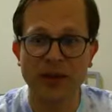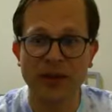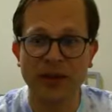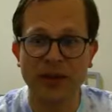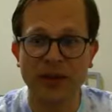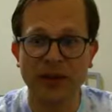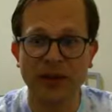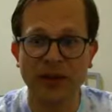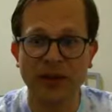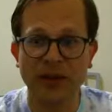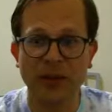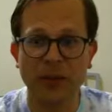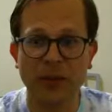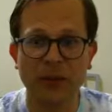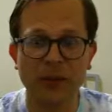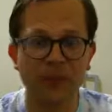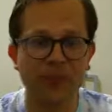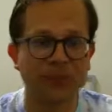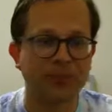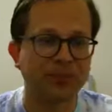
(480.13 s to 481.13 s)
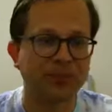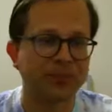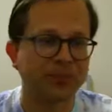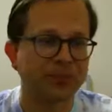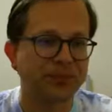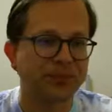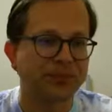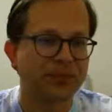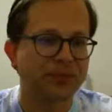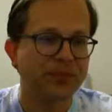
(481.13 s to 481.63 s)
a year ago.
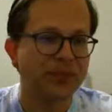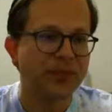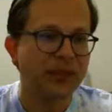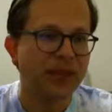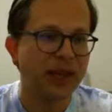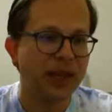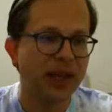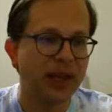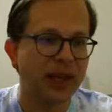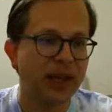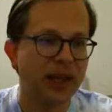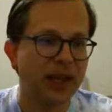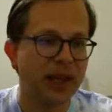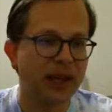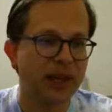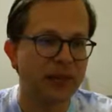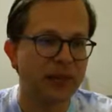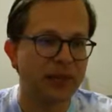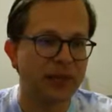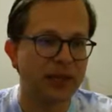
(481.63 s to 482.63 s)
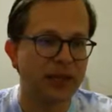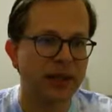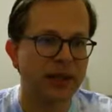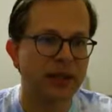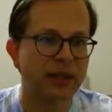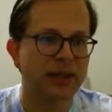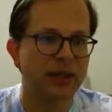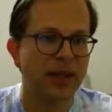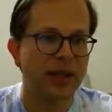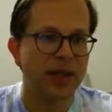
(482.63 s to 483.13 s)
Uh, item
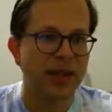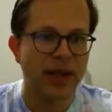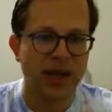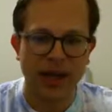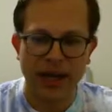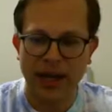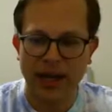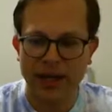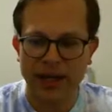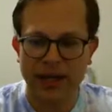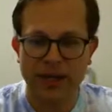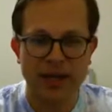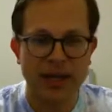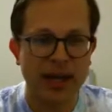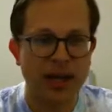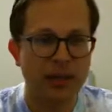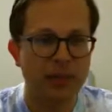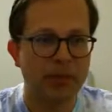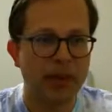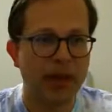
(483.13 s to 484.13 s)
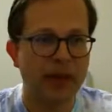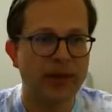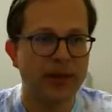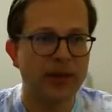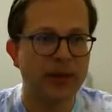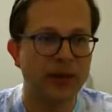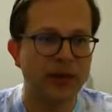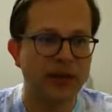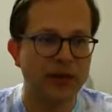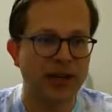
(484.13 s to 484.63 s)
tickets. I did not buy the
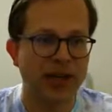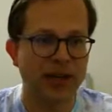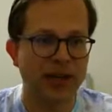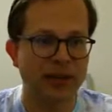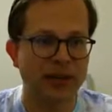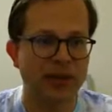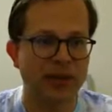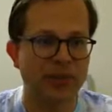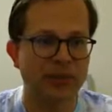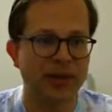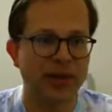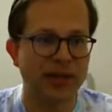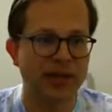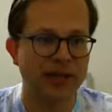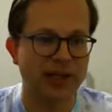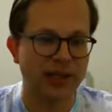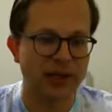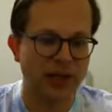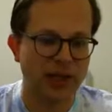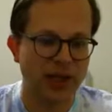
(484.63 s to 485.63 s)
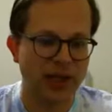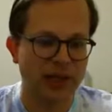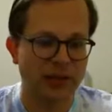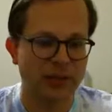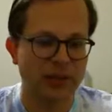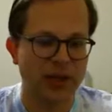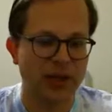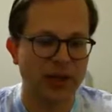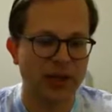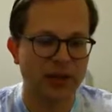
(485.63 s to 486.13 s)
Dozer Dasher because I checked
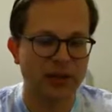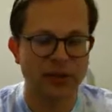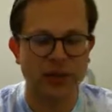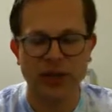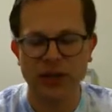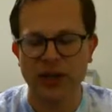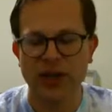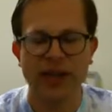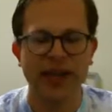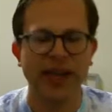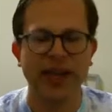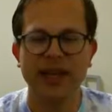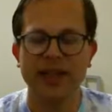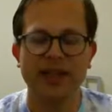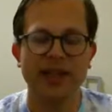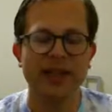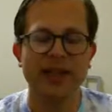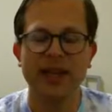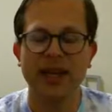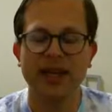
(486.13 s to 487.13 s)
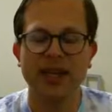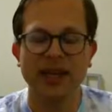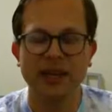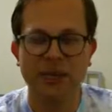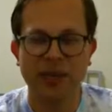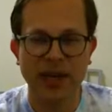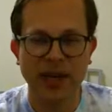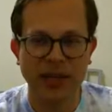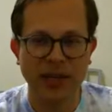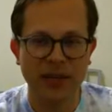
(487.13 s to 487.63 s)
my coverage. It did not give
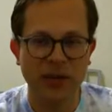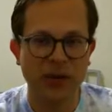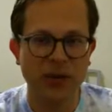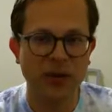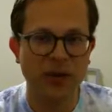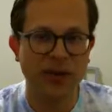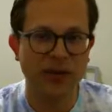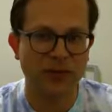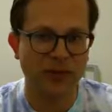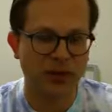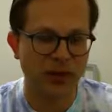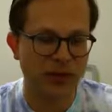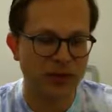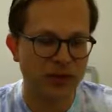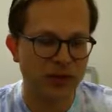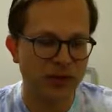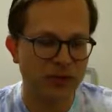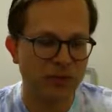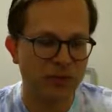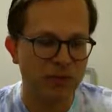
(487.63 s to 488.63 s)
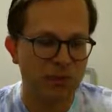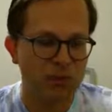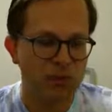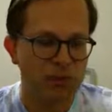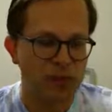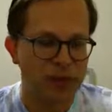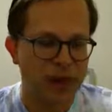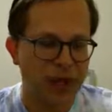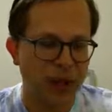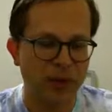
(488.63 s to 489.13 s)
me any new coverage.
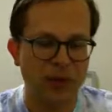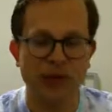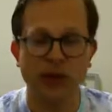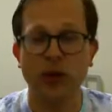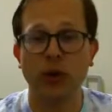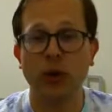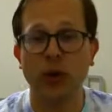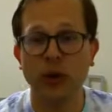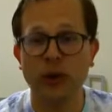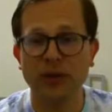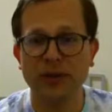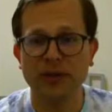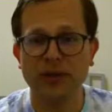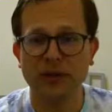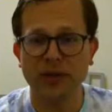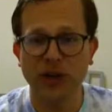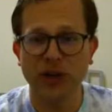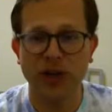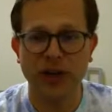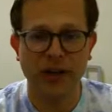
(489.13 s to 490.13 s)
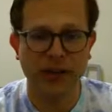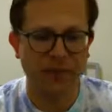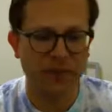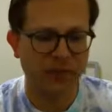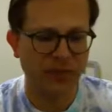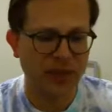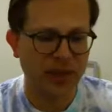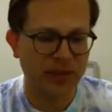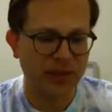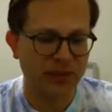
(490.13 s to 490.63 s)
It was an old cart.
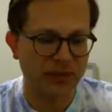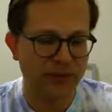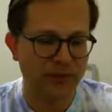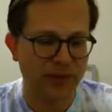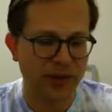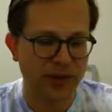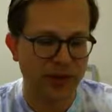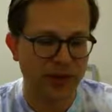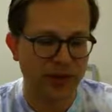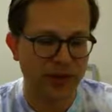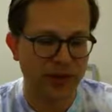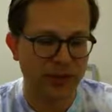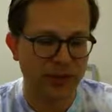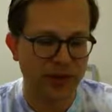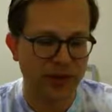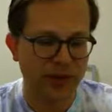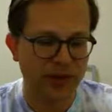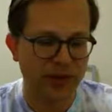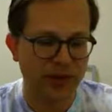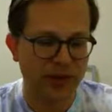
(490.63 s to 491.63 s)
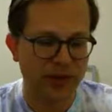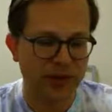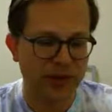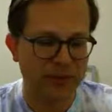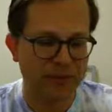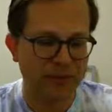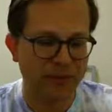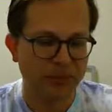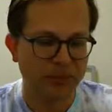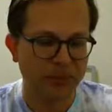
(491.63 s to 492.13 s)
Didn't figure it would
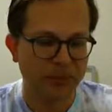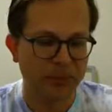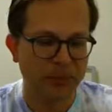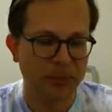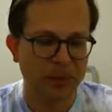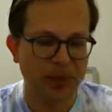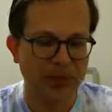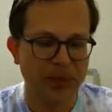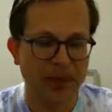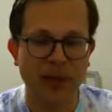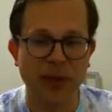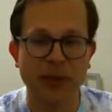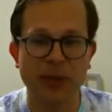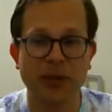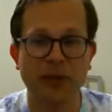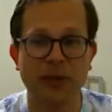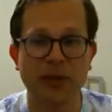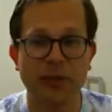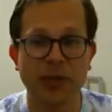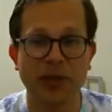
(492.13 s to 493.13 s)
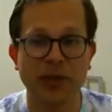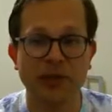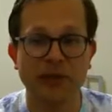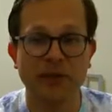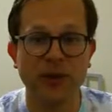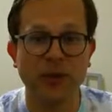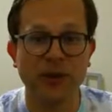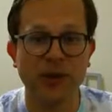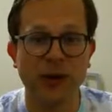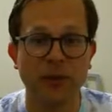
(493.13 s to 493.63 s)
um, be that useful for me in the
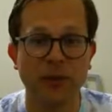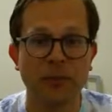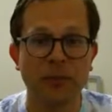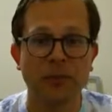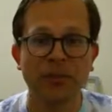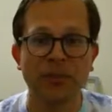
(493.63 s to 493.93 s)
future